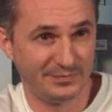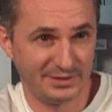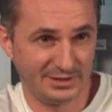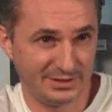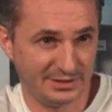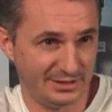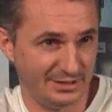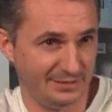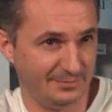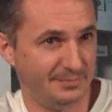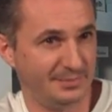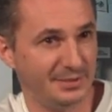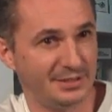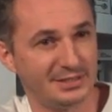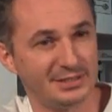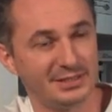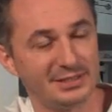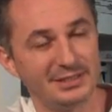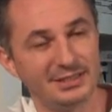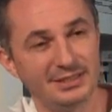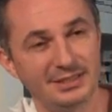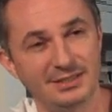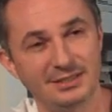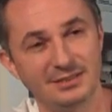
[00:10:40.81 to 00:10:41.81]

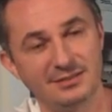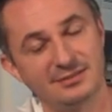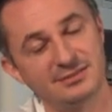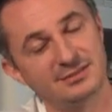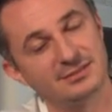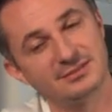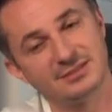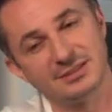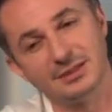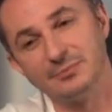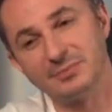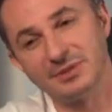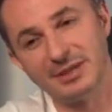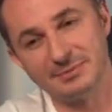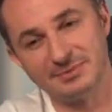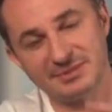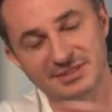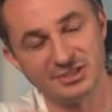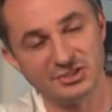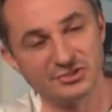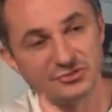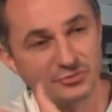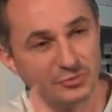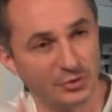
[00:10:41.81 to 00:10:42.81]
Typically, sometimes
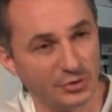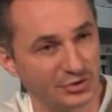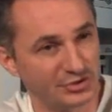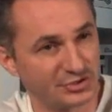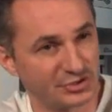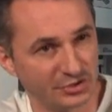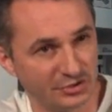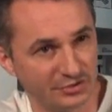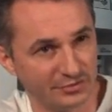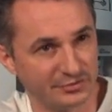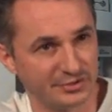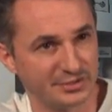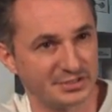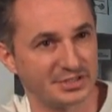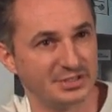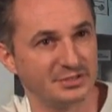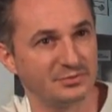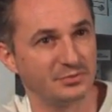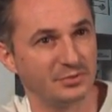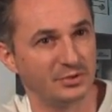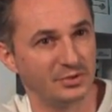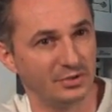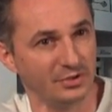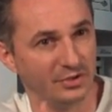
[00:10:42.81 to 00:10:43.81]
there's voiceovers
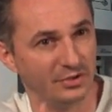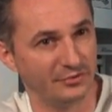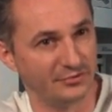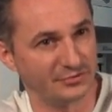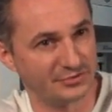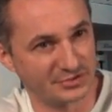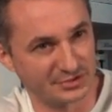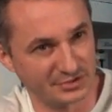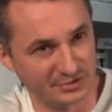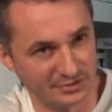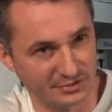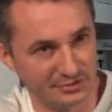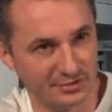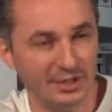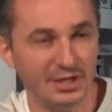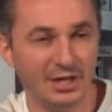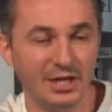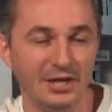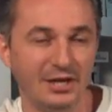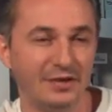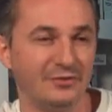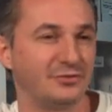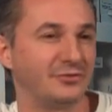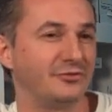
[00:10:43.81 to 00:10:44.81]
involved, so
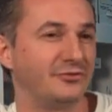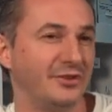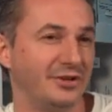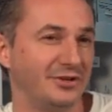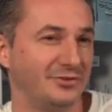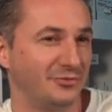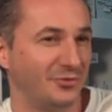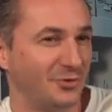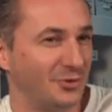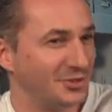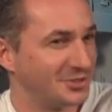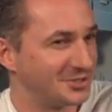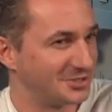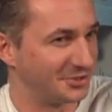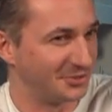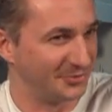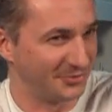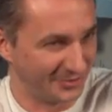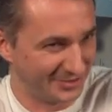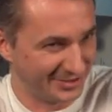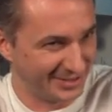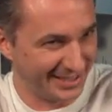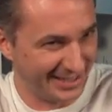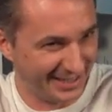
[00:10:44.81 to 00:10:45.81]
to find
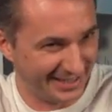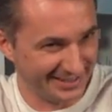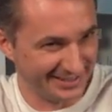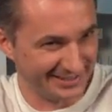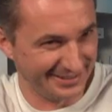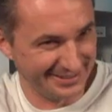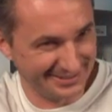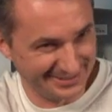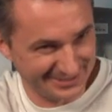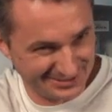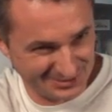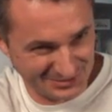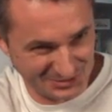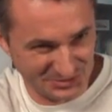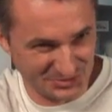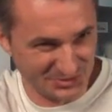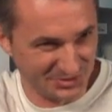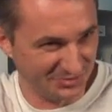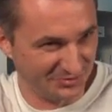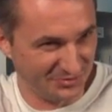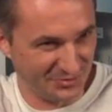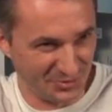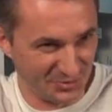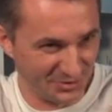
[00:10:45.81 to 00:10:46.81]
voiceover talent, to do
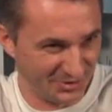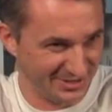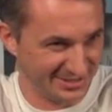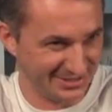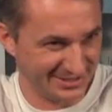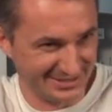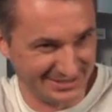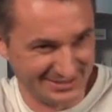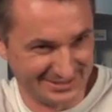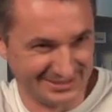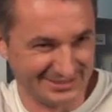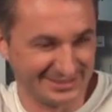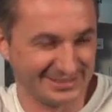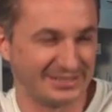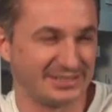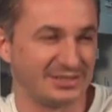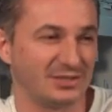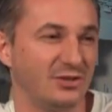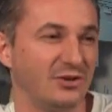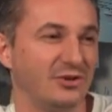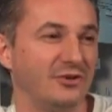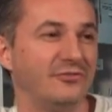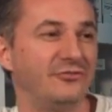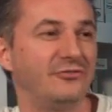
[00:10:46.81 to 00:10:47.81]
the voices and
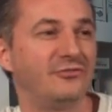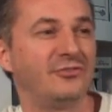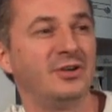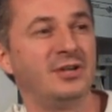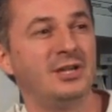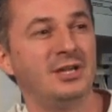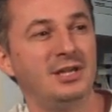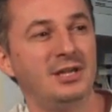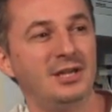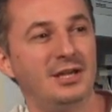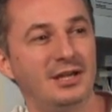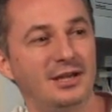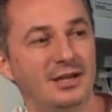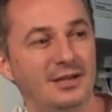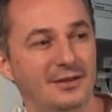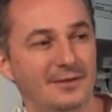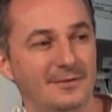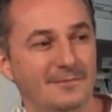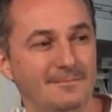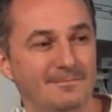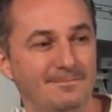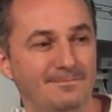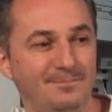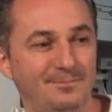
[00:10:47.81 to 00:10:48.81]
stuff.
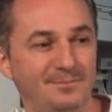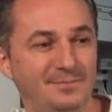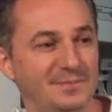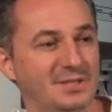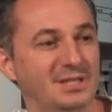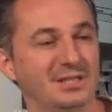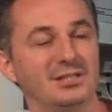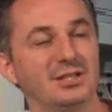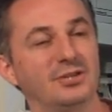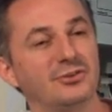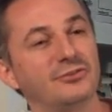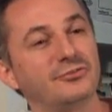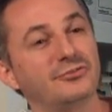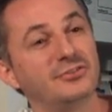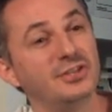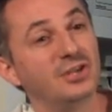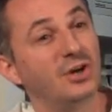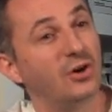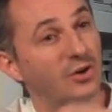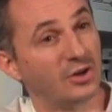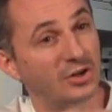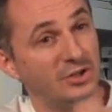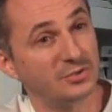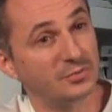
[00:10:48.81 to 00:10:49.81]
A lot of the
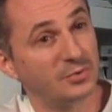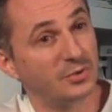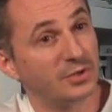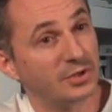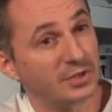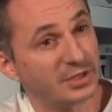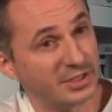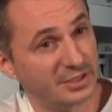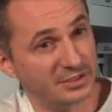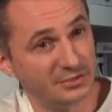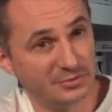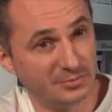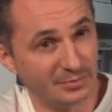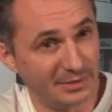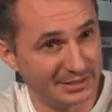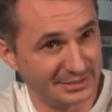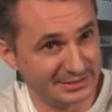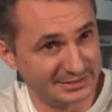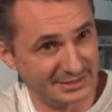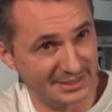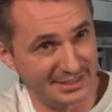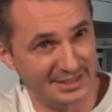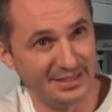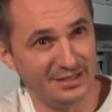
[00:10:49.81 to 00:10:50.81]
artwork I do
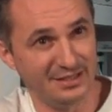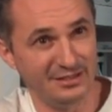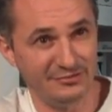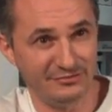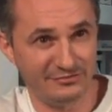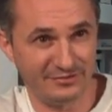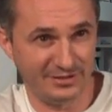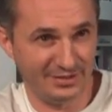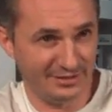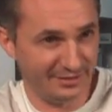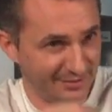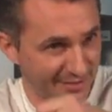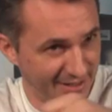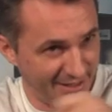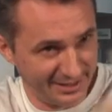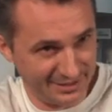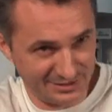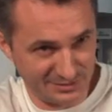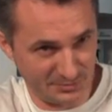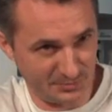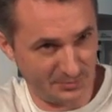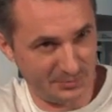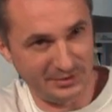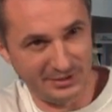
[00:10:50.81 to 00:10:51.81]
myself. I like
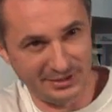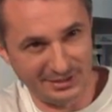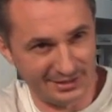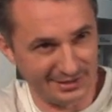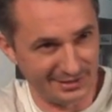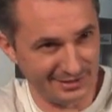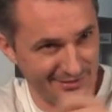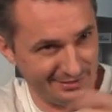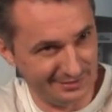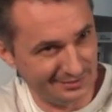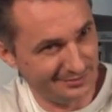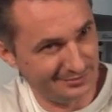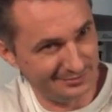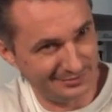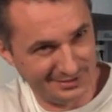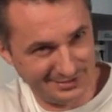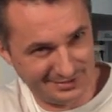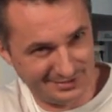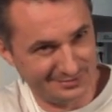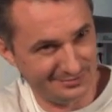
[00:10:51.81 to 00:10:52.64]
to piddle with